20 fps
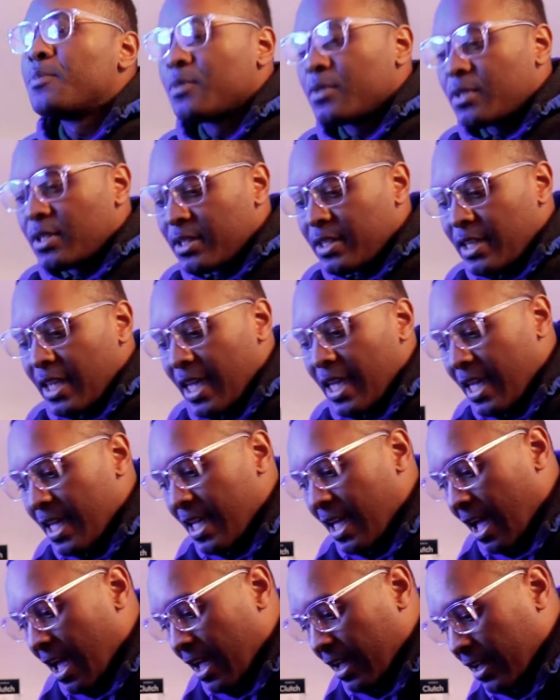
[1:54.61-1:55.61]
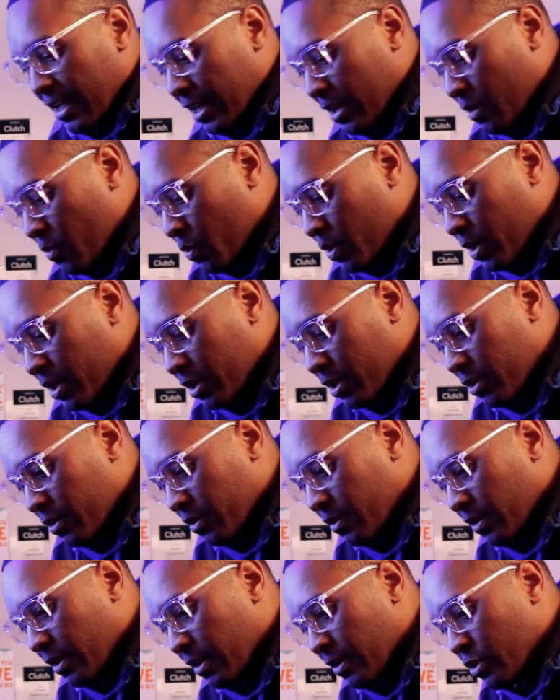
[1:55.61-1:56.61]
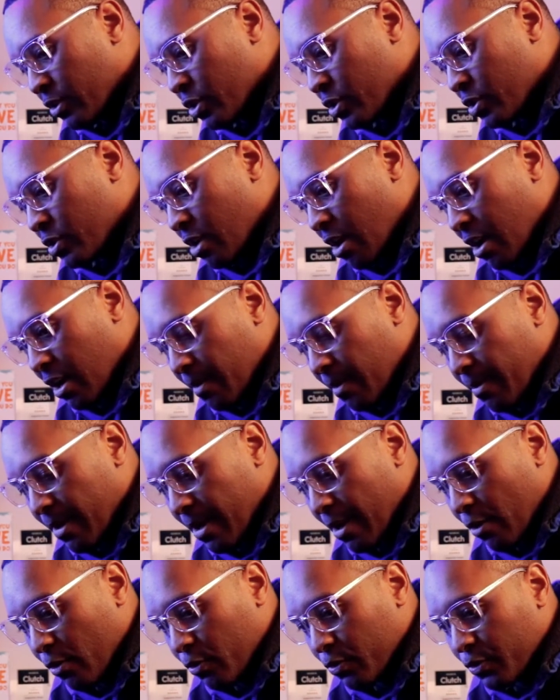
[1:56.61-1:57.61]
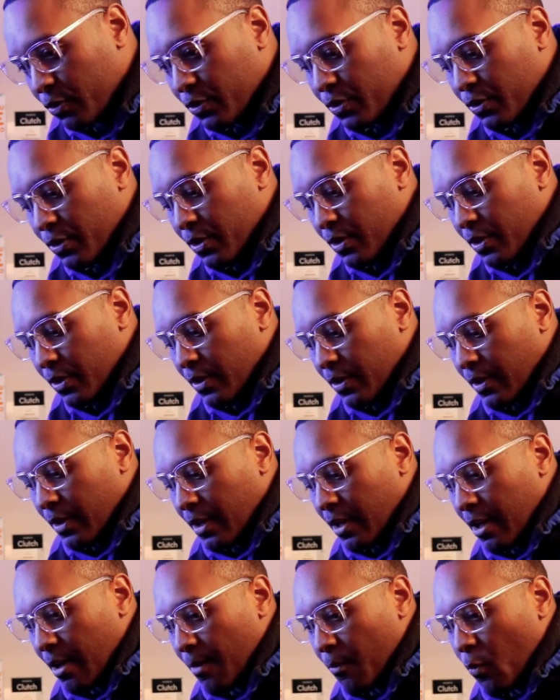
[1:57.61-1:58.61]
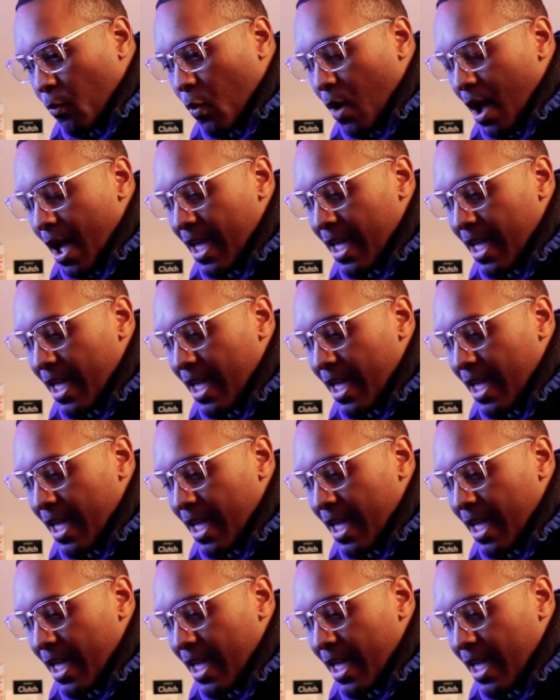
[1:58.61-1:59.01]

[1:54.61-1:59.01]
today I kind of want to just talk about why